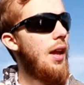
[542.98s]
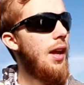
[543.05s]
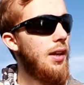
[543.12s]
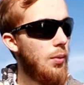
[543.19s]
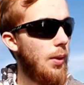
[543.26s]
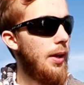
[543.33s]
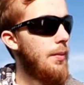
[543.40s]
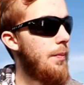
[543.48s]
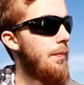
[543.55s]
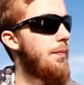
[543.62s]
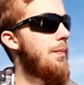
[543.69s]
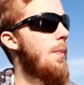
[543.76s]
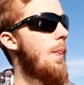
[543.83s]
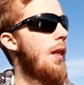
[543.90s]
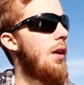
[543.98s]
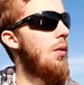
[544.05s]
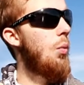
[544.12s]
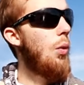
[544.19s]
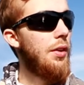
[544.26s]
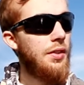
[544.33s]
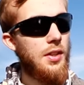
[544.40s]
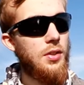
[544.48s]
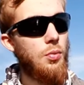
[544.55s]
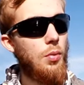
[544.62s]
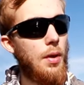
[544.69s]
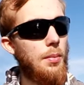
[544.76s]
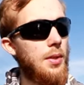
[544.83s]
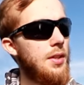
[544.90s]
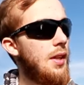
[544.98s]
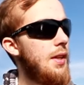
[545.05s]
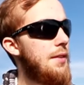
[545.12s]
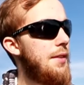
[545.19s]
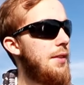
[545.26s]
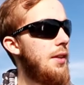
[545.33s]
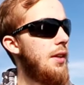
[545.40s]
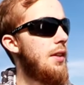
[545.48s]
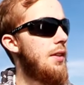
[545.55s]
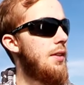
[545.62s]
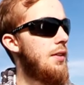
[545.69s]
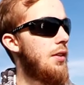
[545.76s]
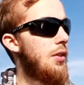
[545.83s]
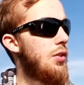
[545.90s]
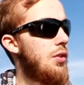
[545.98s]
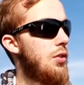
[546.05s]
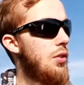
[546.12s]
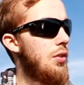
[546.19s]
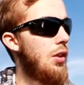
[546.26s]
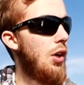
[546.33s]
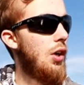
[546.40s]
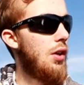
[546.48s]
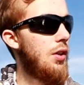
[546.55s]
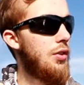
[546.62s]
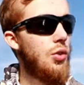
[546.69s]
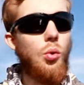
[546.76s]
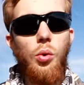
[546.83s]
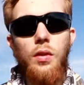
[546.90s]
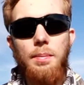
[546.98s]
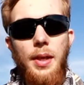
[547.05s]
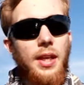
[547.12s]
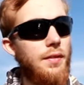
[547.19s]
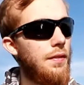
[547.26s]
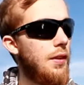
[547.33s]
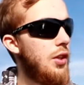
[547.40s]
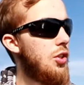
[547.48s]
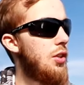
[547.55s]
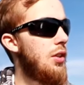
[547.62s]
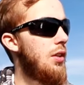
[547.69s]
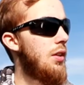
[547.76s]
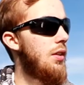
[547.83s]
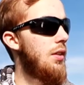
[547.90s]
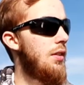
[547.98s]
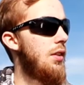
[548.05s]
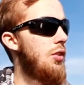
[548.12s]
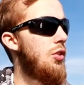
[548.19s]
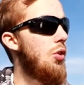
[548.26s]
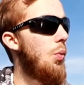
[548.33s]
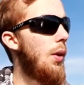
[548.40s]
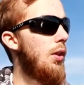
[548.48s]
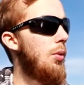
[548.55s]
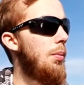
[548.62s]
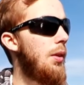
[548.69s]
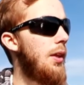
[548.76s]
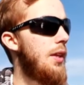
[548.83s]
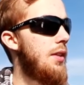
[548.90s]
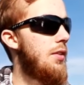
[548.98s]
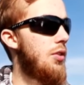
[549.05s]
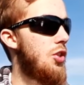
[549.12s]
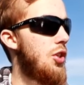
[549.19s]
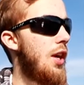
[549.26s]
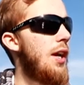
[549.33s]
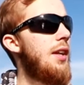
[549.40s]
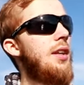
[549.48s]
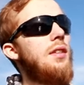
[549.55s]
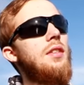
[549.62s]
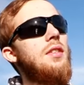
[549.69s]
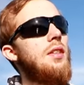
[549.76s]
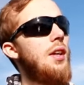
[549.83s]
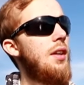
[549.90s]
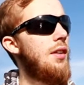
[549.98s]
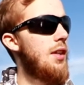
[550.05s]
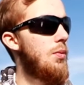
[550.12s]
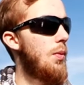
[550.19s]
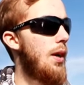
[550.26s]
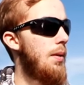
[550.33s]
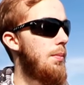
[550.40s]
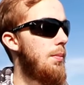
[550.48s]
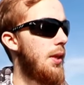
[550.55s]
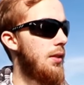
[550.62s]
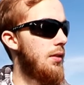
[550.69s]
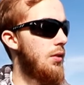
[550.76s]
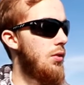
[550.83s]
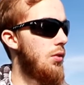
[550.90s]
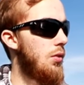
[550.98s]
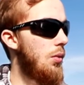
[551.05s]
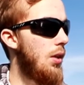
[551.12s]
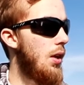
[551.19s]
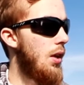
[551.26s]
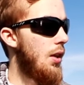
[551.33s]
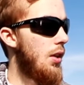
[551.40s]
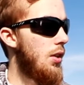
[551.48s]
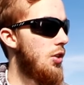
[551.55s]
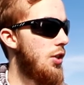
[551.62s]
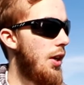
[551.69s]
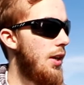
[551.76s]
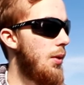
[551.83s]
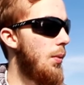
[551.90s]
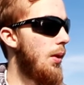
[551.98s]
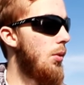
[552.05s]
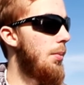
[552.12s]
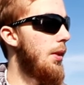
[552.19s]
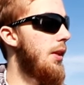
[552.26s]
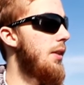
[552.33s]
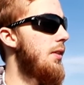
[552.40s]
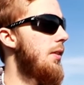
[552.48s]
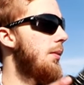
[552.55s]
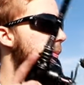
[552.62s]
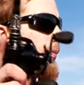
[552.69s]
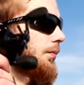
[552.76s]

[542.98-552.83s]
Anyway, what this represents is a school of bait fish. The two willow blades are shining in the sun. That's why I picked the two shiny willow blades